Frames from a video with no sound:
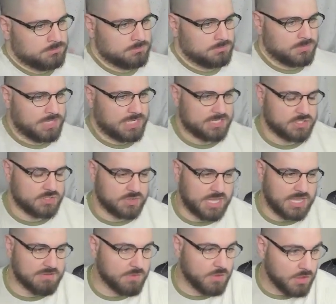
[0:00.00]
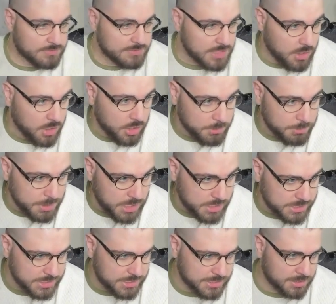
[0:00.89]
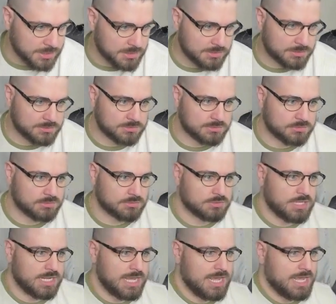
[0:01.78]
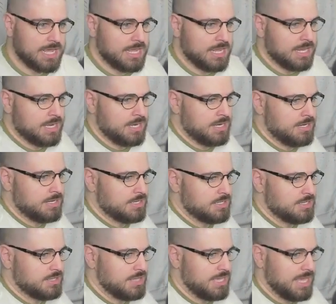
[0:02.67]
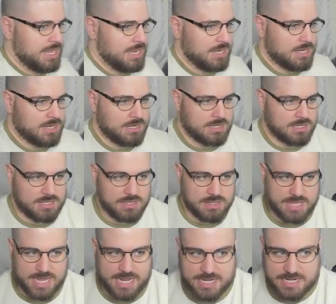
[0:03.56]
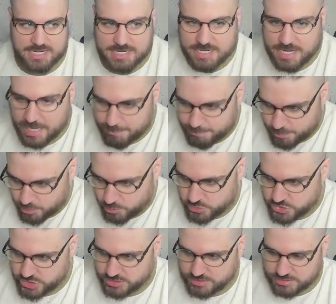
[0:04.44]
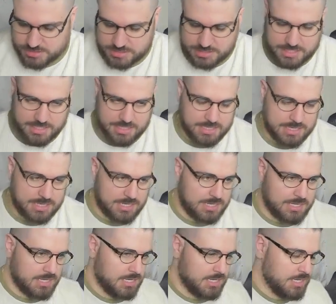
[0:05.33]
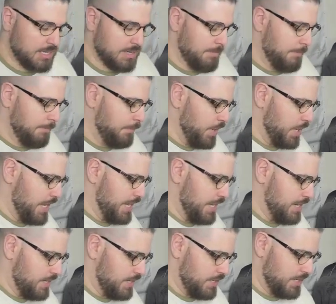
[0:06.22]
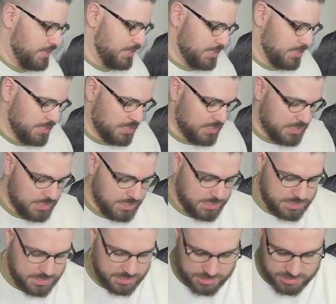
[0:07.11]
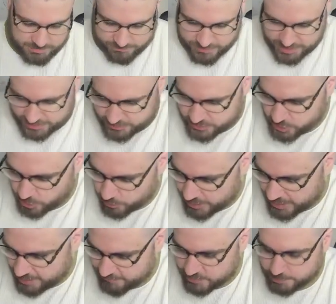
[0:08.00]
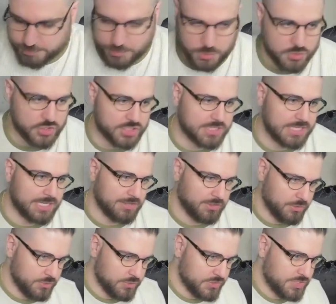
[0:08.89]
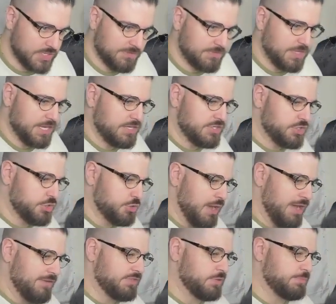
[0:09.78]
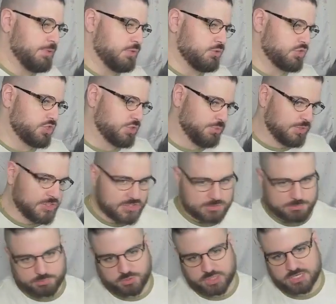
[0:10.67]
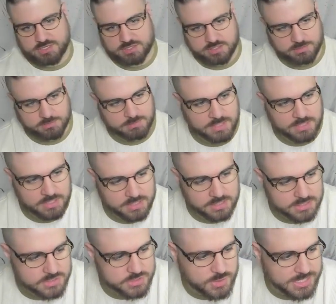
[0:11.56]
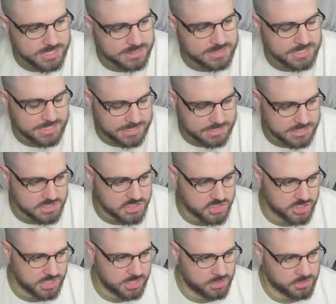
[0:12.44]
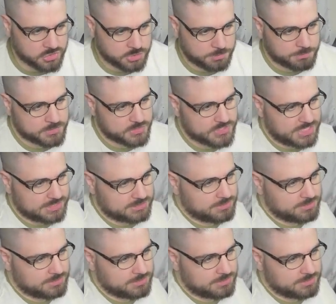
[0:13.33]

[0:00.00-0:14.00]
Okay, so they evolve to Arbok here, and then they need a potion, but if they don't have the potion, they lose. If they do have the potion, we Sabrina them. So I think this should 100% them.